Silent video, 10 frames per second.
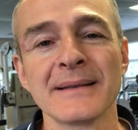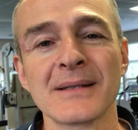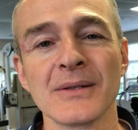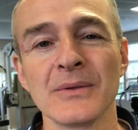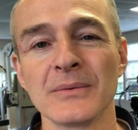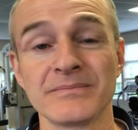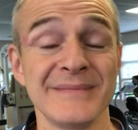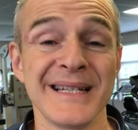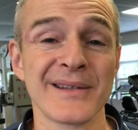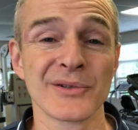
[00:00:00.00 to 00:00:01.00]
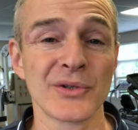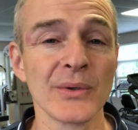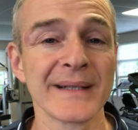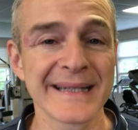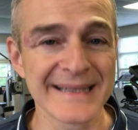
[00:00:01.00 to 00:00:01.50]
to either
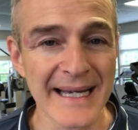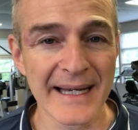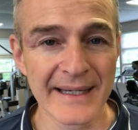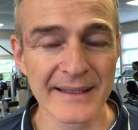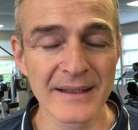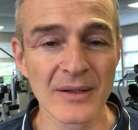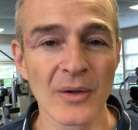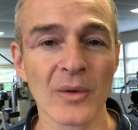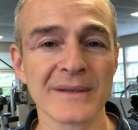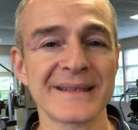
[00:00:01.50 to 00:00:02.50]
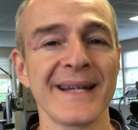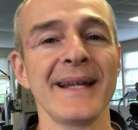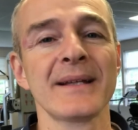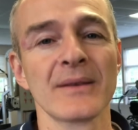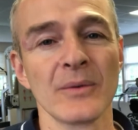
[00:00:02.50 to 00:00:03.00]
do it again or
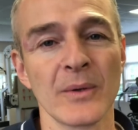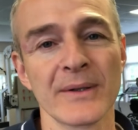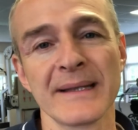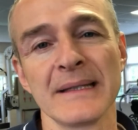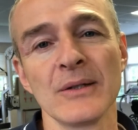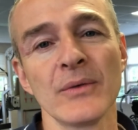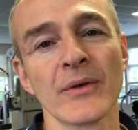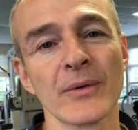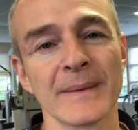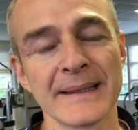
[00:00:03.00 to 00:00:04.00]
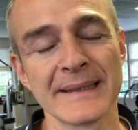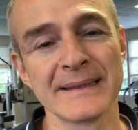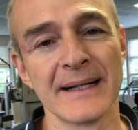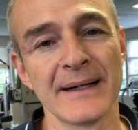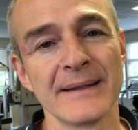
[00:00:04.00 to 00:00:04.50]
take the work that you've already
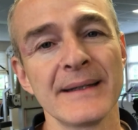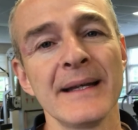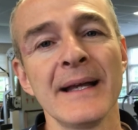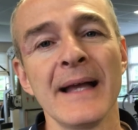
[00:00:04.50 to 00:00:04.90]
done